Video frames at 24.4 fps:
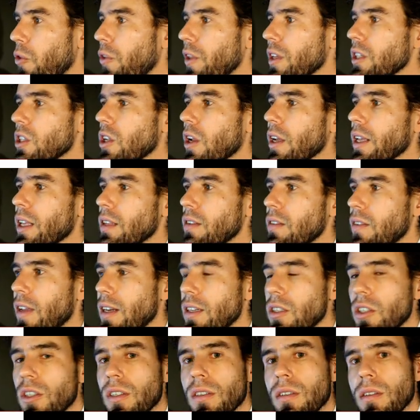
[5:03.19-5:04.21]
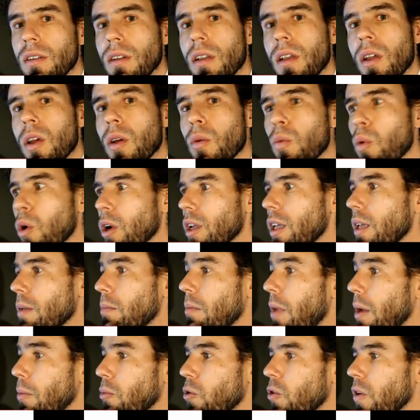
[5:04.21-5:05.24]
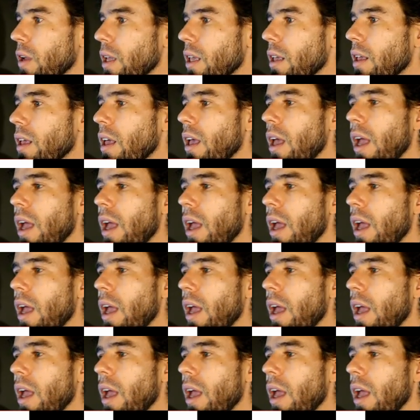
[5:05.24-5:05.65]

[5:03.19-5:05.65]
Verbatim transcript: Things like attention, working memory,